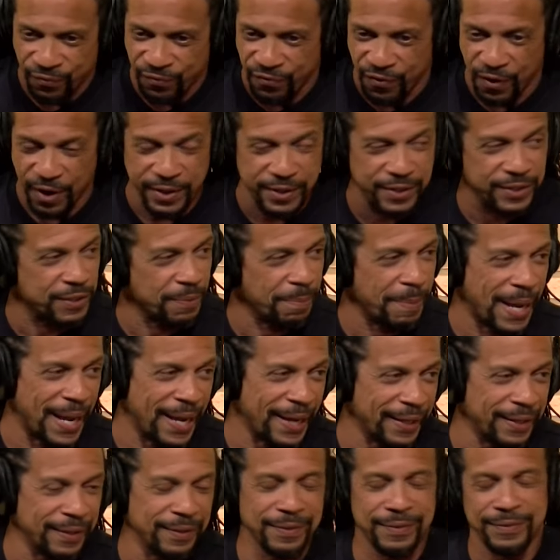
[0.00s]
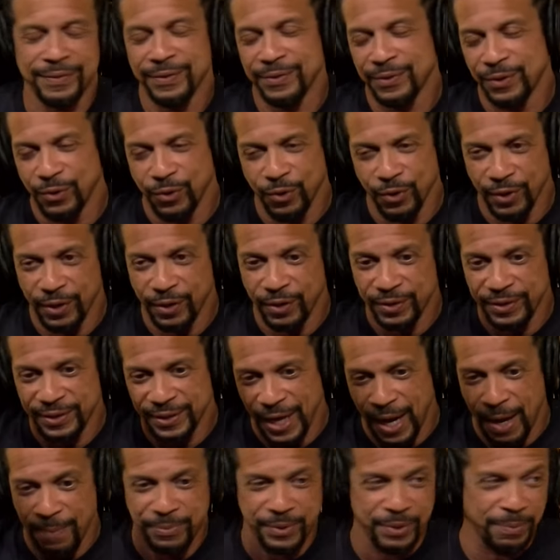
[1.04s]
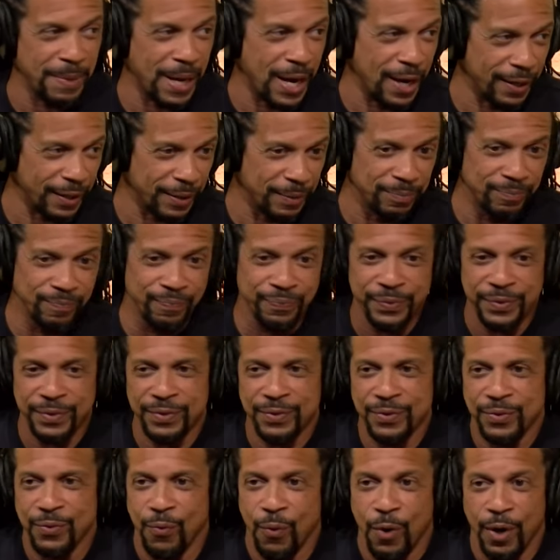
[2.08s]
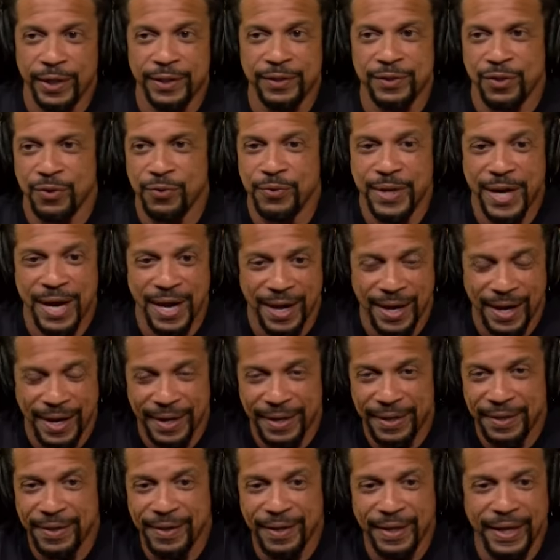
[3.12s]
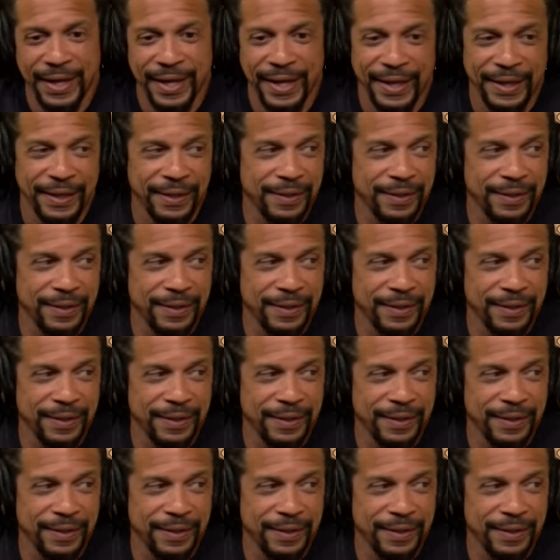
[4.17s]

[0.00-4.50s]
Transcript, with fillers: front to back or top to bottom, one through nine. It is and, no